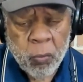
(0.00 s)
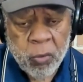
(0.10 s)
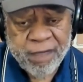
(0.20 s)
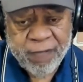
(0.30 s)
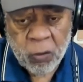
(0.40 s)

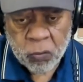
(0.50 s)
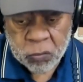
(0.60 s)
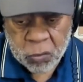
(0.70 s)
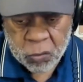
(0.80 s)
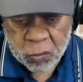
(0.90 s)
refute
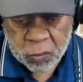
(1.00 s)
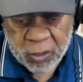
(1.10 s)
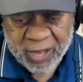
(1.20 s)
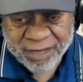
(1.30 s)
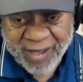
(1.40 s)

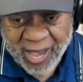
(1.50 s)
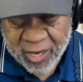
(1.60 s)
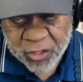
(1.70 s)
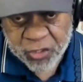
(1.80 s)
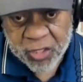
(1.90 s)

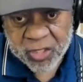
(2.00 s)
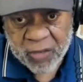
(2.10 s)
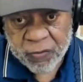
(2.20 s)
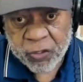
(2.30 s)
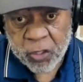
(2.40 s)
advantage that's
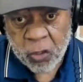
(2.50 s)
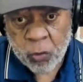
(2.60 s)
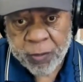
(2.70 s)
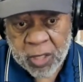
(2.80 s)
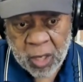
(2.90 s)
given to
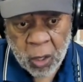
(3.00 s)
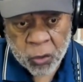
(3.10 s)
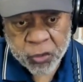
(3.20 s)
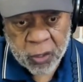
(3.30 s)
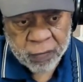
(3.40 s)
you
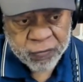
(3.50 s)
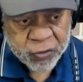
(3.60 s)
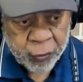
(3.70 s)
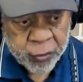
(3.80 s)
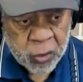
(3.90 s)
because of
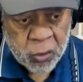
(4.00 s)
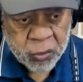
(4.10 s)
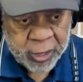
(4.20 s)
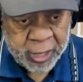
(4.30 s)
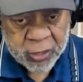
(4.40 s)
certain
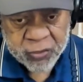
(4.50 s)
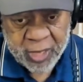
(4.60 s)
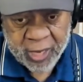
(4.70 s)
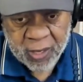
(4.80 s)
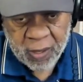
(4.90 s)
things
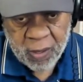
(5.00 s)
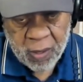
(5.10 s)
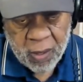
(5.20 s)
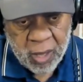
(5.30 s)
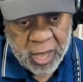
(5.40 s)
that
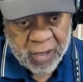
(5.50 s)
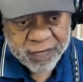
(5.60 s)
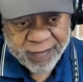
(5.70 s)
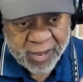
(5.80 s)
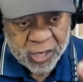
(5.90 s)

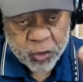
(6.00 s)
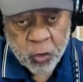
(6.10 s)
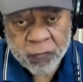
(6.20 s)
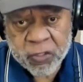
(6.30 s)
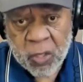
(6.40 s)
have advantaged
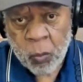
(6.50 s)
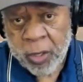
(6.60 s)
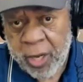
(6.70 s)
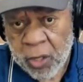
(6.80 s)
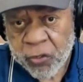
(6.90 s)
you over
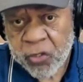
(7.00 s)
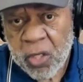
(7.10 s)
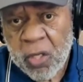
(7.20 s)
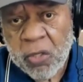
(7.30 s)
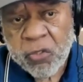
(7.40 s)
someone else.
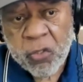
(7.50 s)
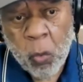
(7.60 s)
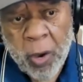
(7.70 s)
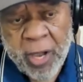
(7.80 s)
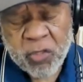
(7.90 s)

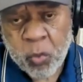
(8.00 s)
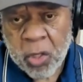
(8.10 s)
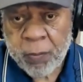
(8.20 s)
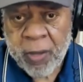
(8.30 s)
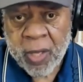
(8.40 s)
So whites
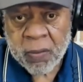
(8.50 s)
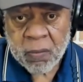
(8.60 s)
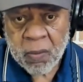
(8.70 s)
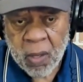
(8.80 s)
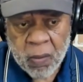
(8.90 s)
would have been